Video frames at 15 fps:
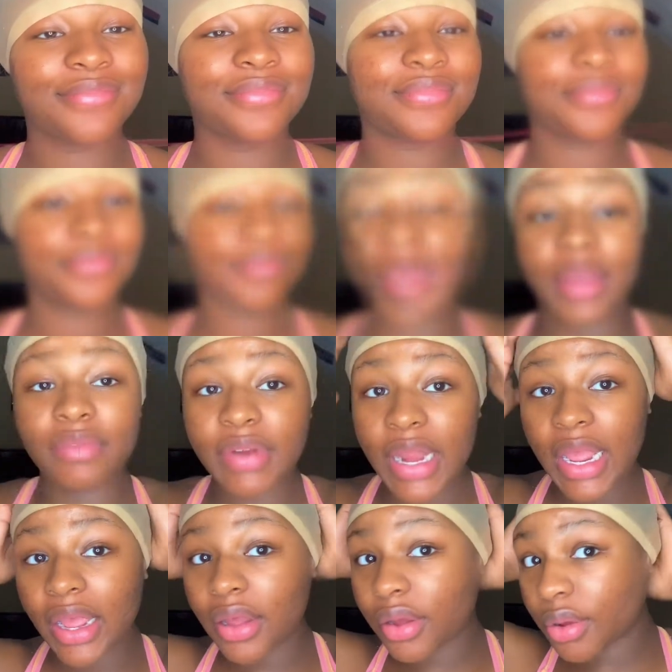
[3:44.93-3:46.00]
I have
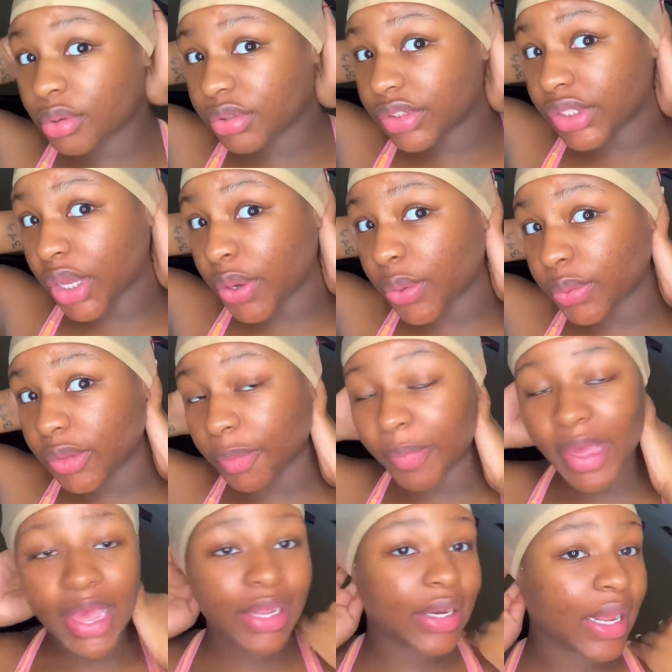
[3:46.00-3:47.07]
now sewed the
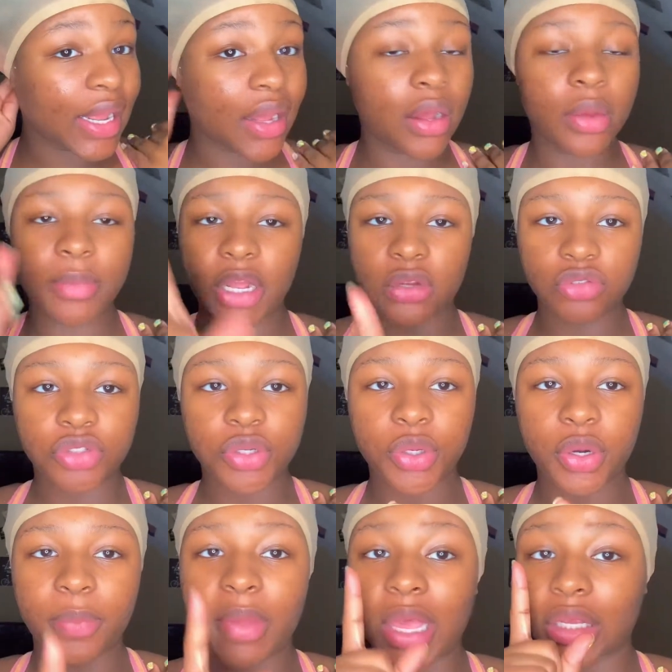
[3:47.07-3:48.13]
back now. I'm not gonna show you
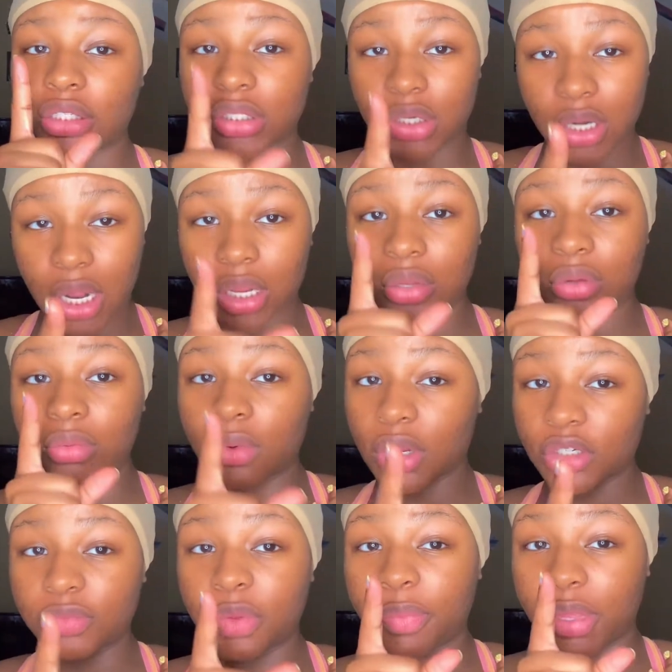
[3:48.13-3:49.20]
the back because you're not gonna
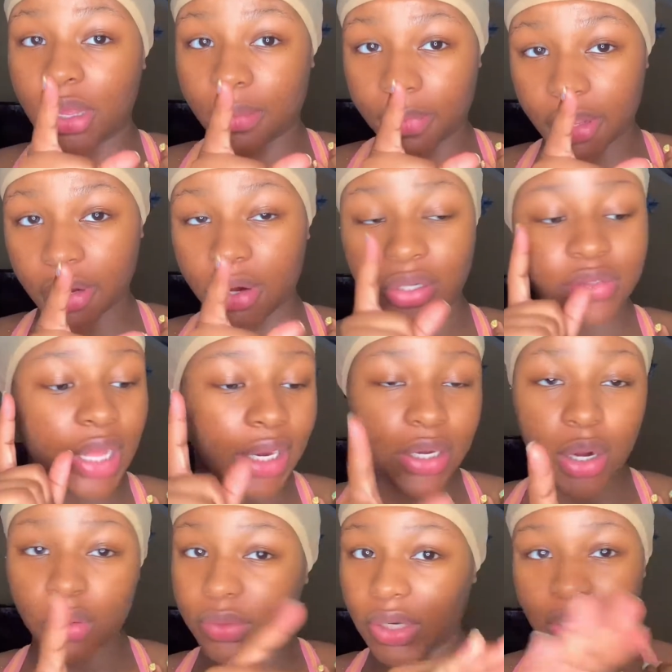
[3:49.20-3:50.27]
watch me be embarrassed. I
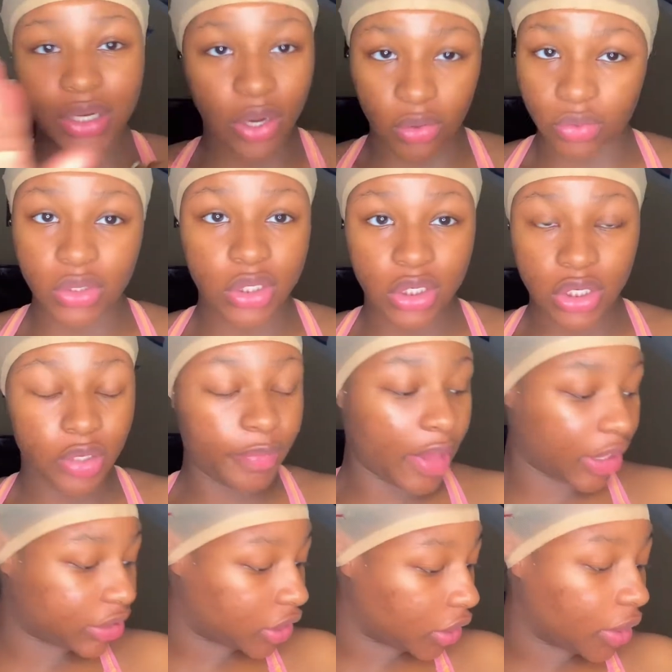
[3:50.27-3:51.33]
know that it don't look good
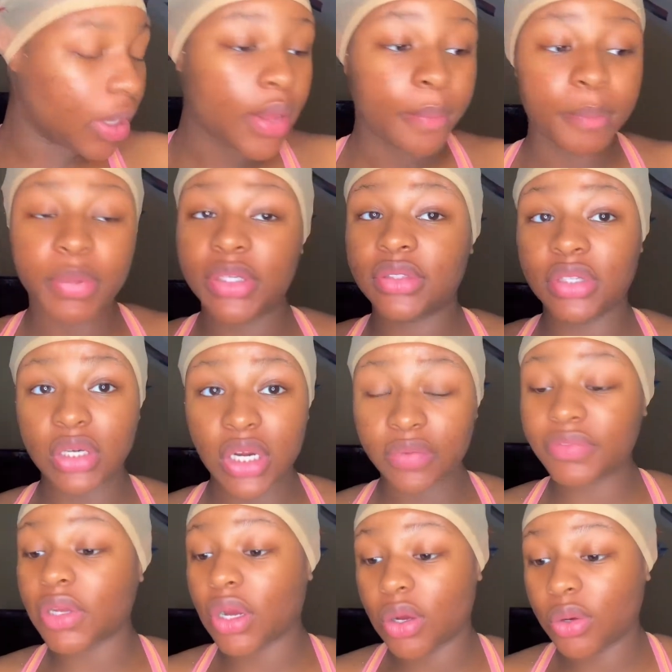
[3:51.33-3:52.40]
back there, but it's
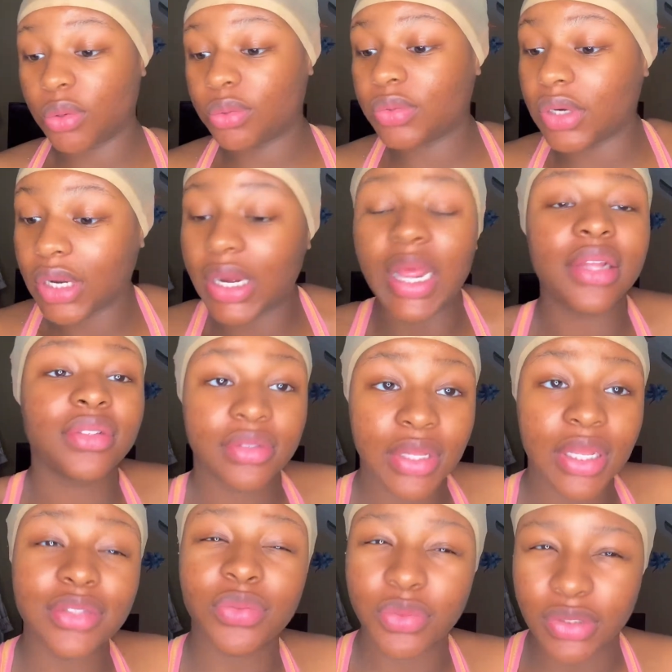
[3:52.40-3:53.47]
enough to hold, and that's
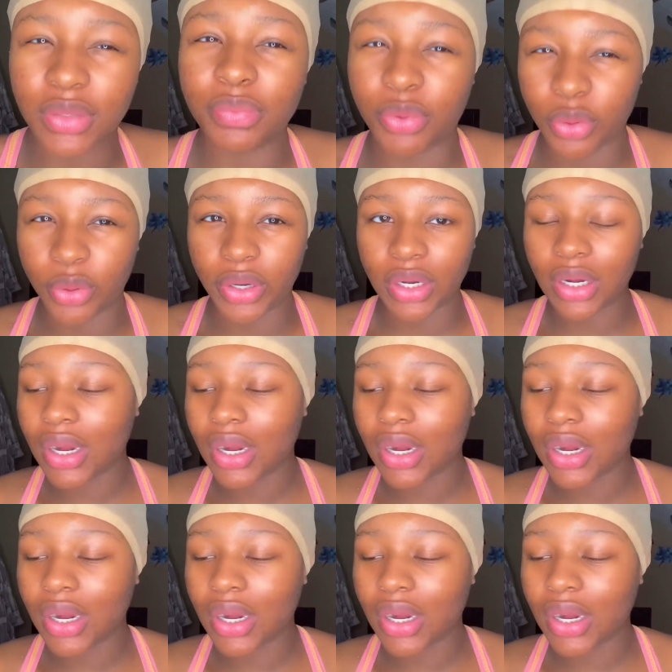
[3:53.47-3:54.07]
what's important.